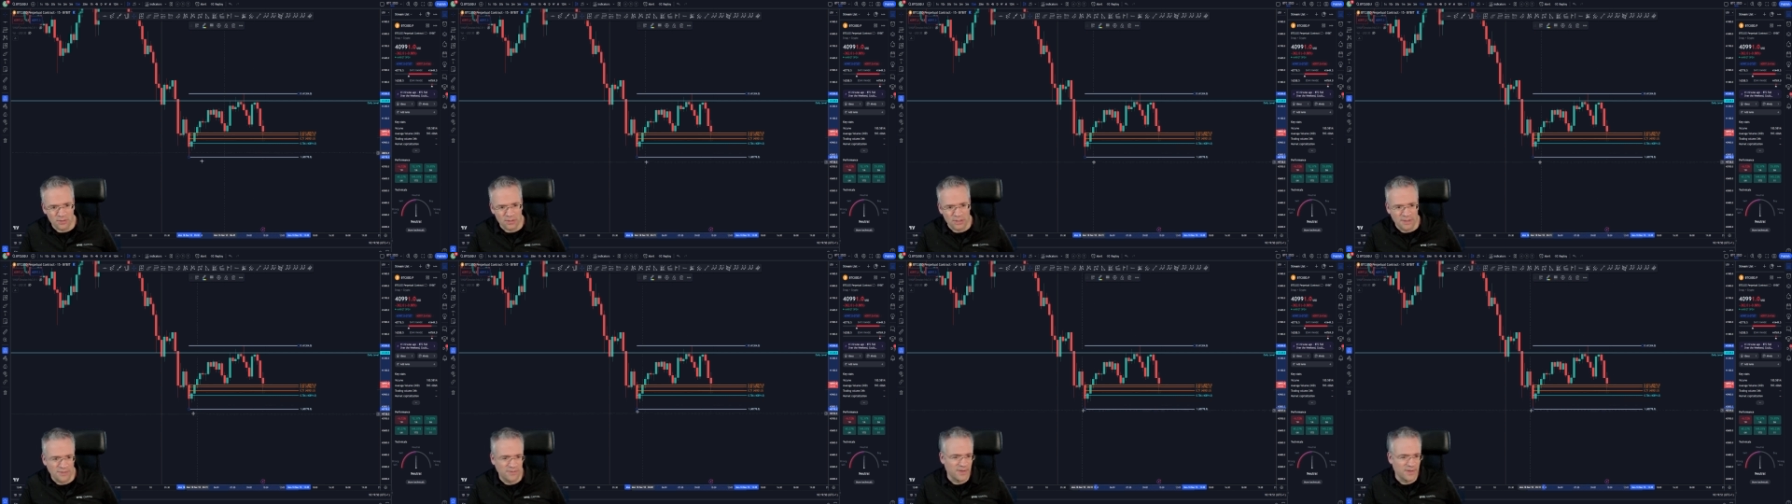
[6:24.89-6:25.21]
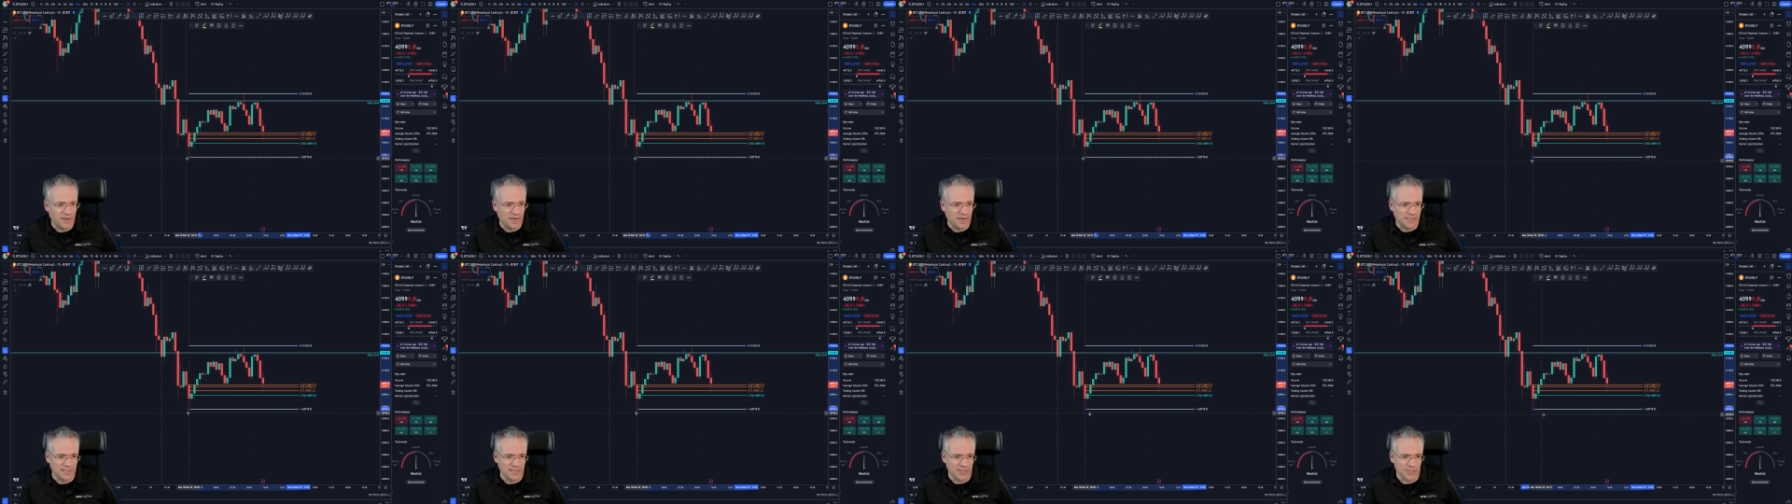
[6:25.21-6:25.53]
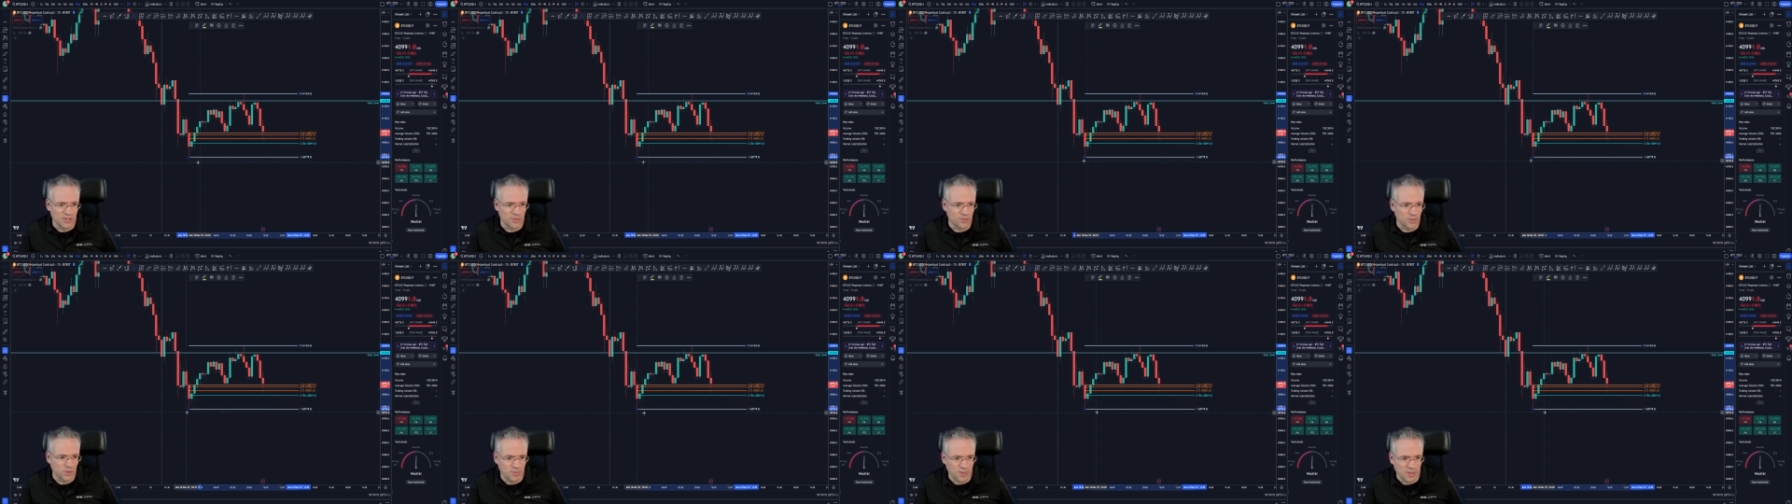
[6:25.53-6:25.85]

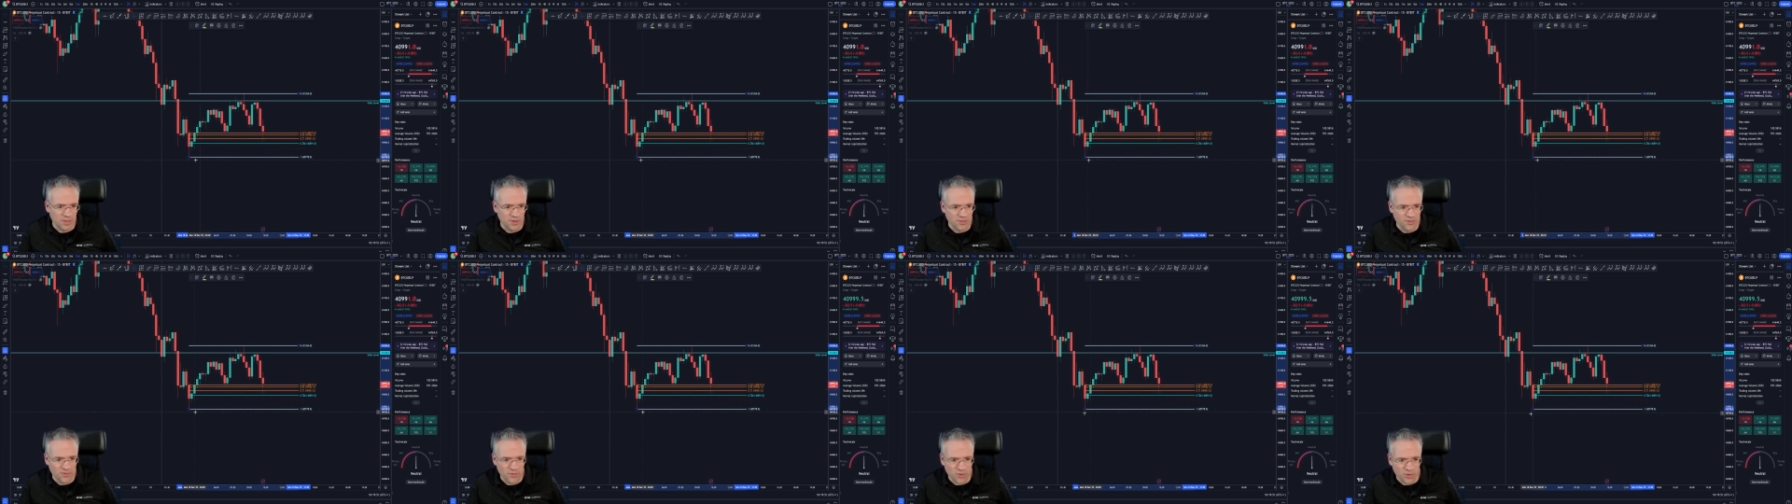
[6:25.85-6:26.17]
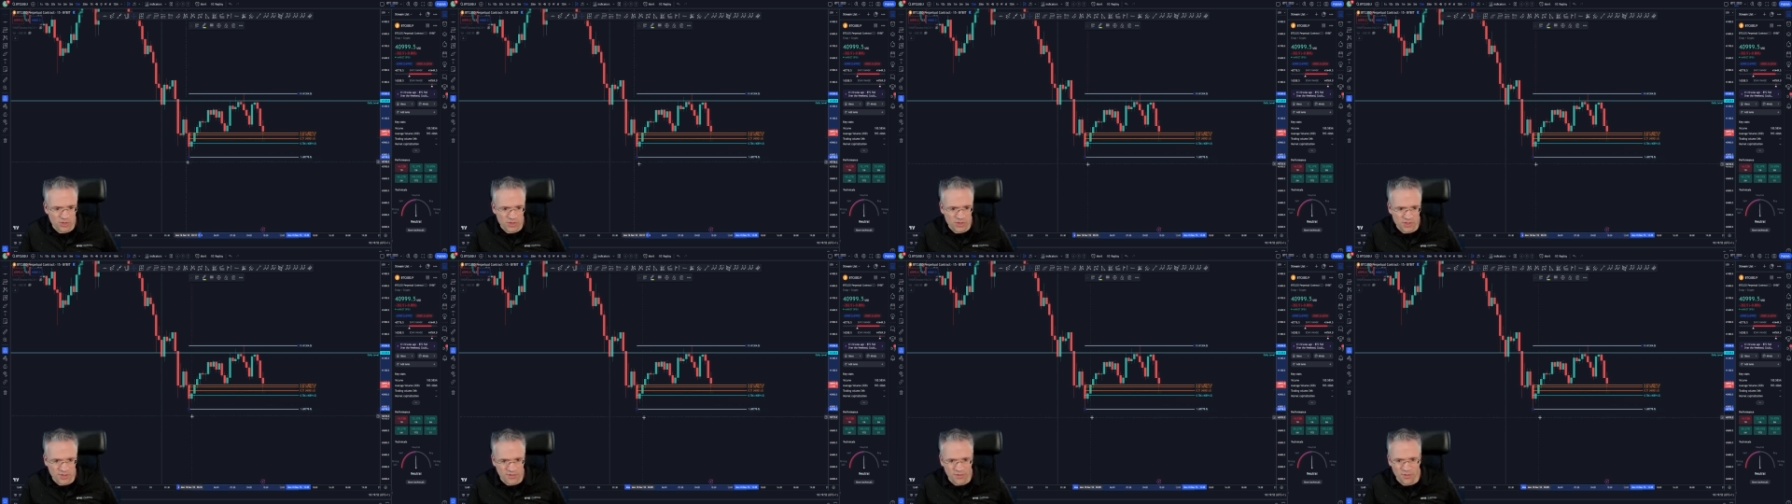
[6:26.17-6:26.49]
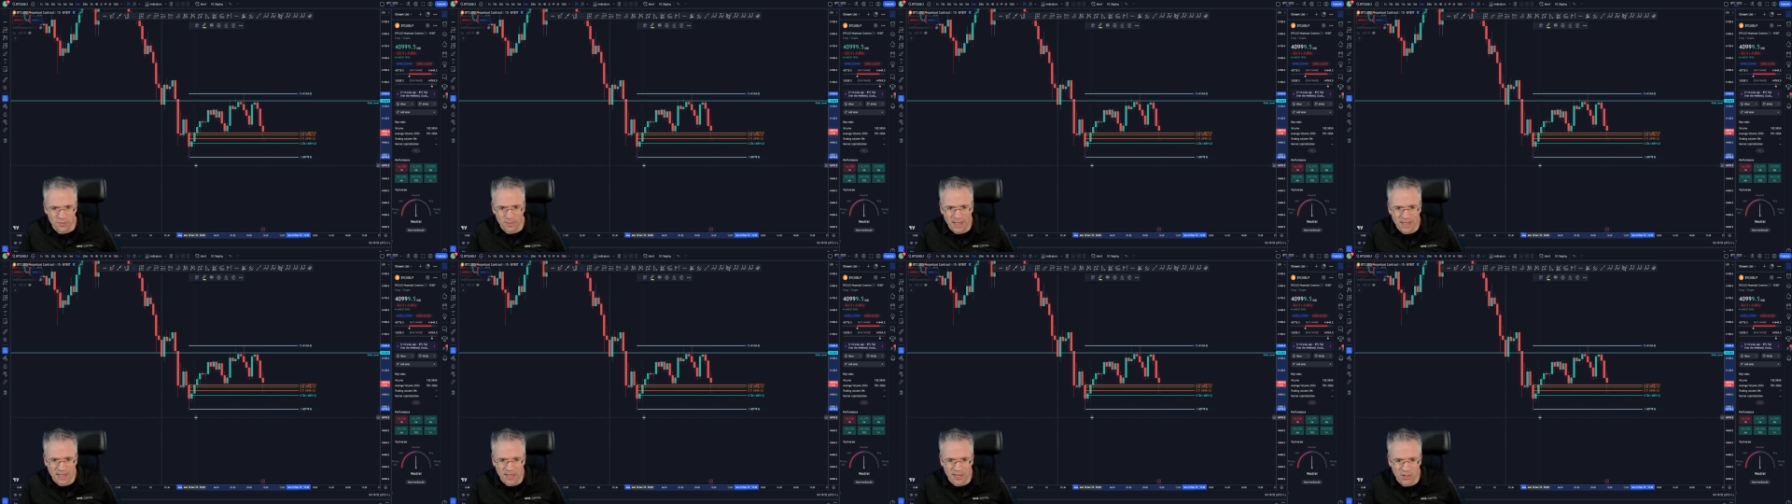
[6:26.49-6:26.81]
Invalidation would be, of course, if you
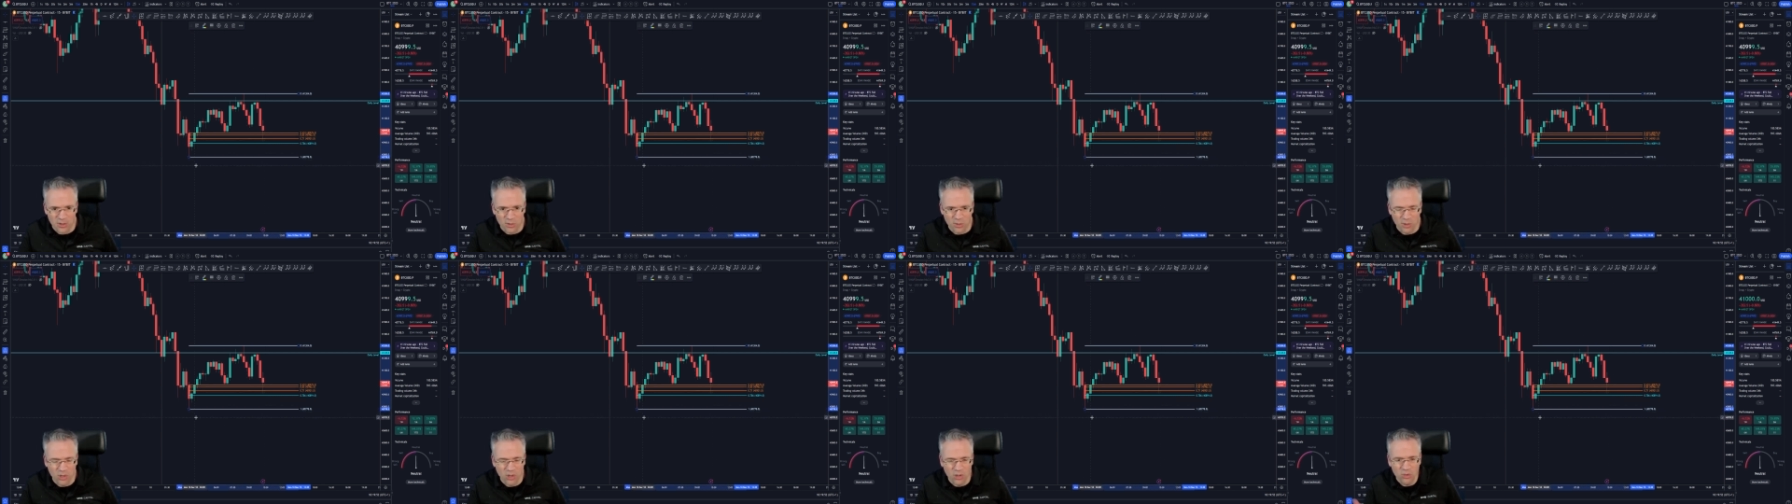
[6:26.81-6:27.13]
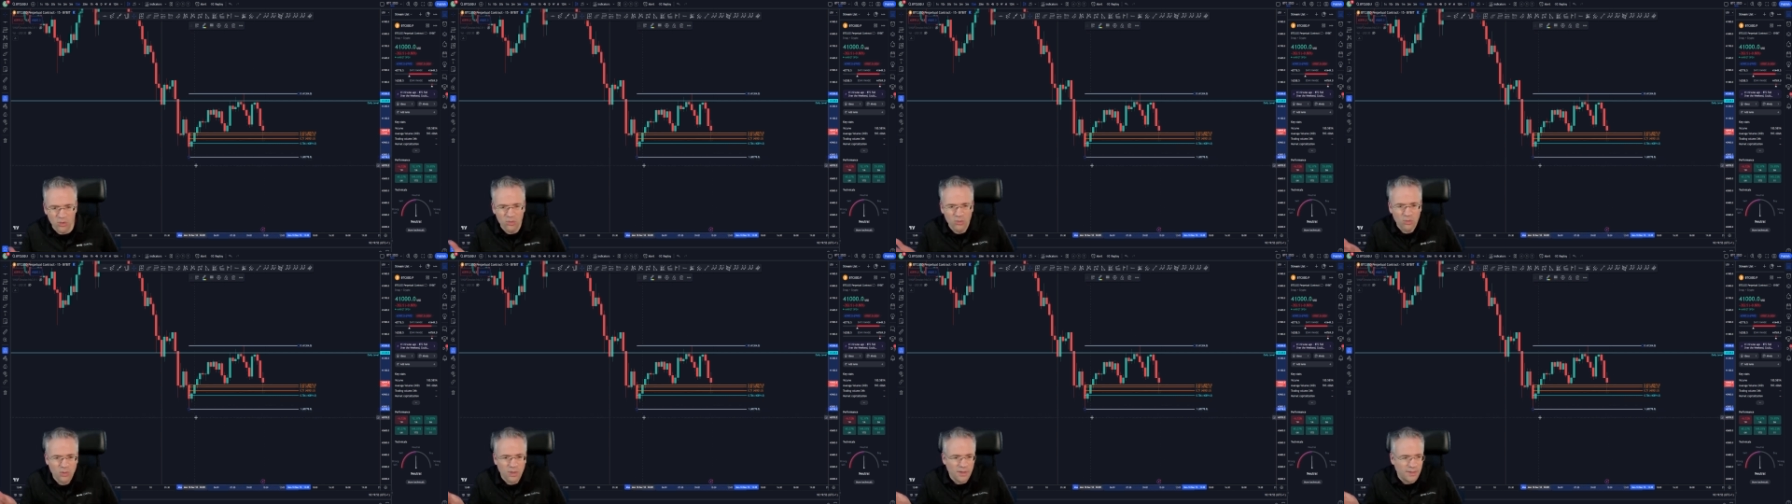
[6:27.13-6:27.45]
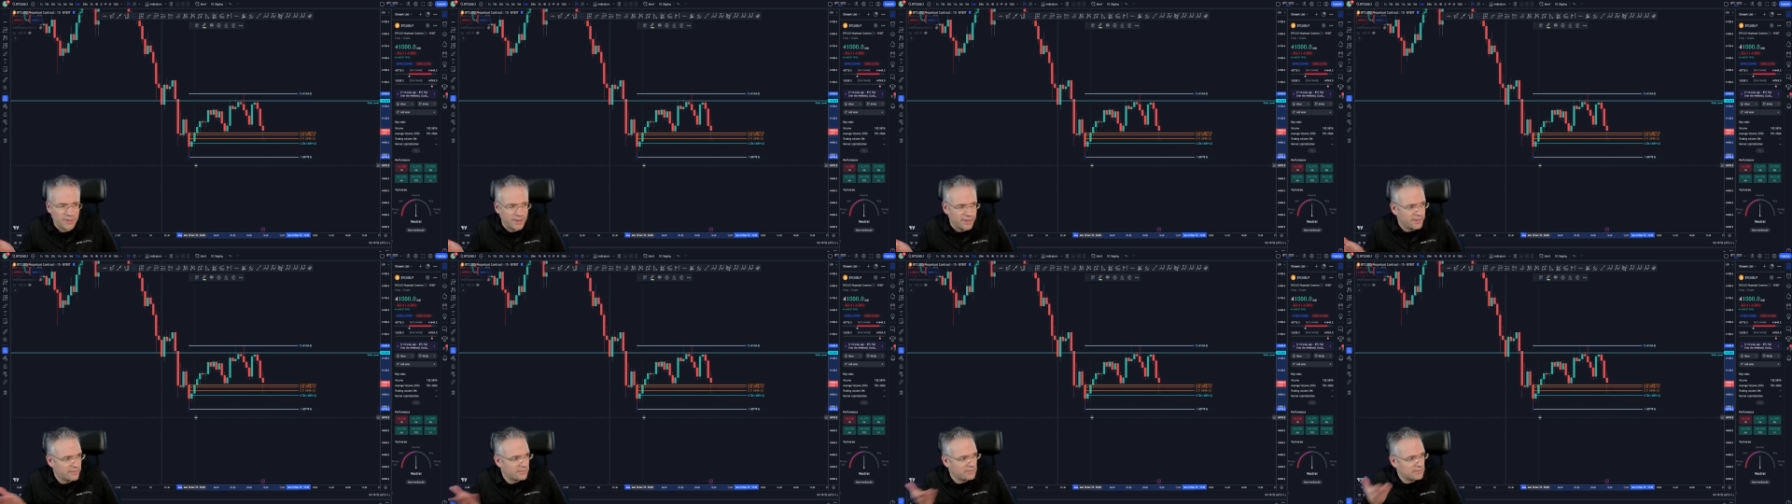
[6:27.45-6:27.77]
make a new low, well
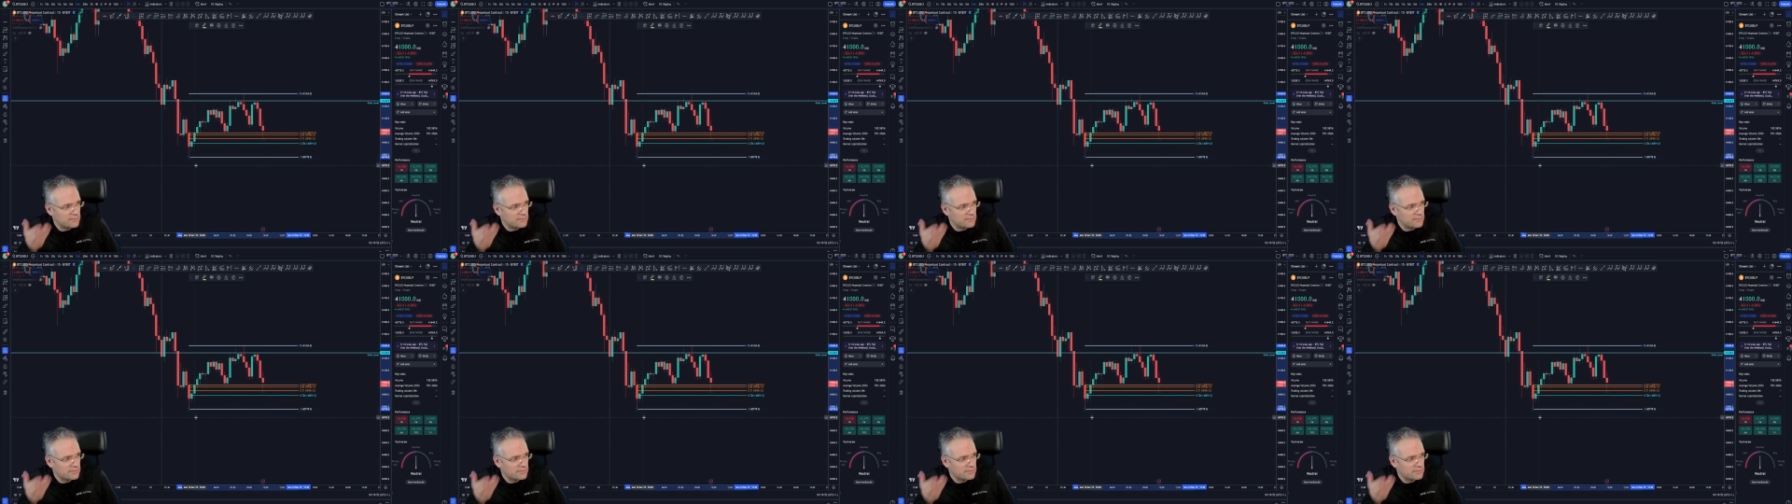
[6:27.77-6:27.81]
then